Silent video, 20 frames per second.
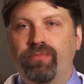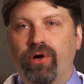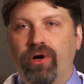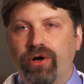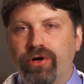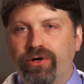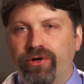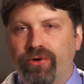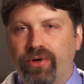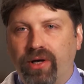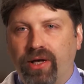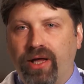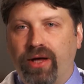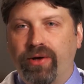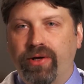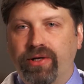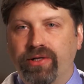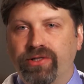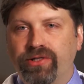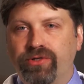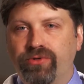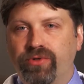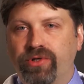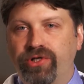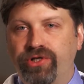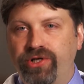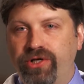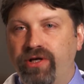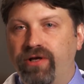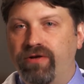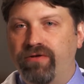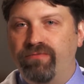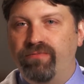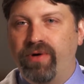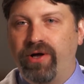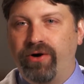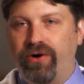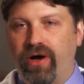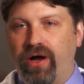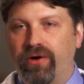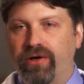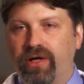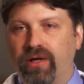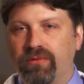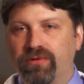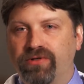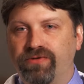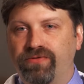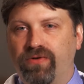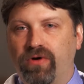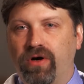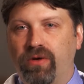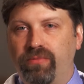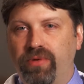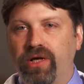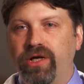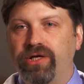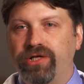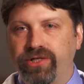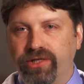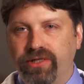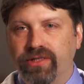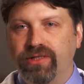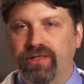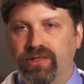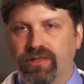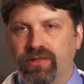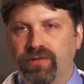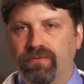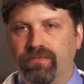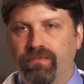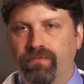partner in allowing us to achieve better outcomes for our patients.